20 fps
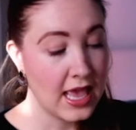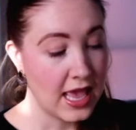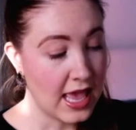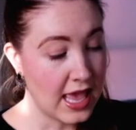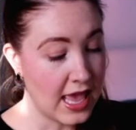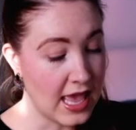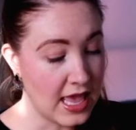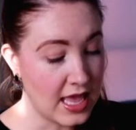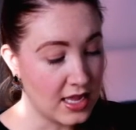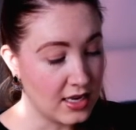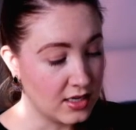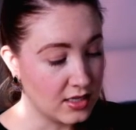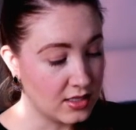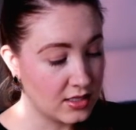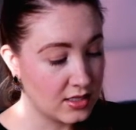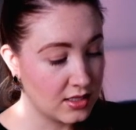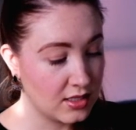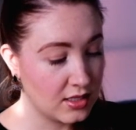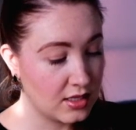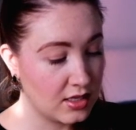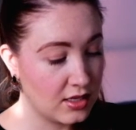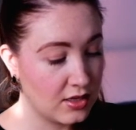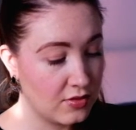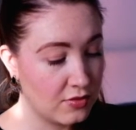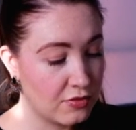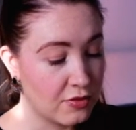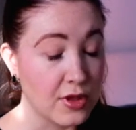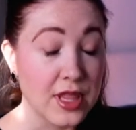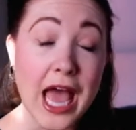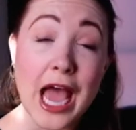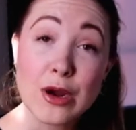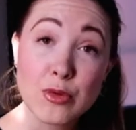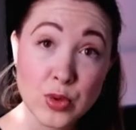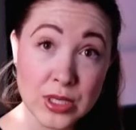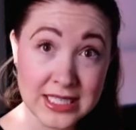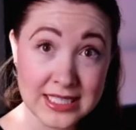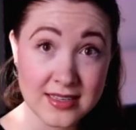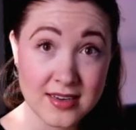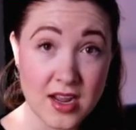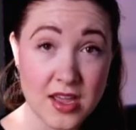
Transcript: And for that reason,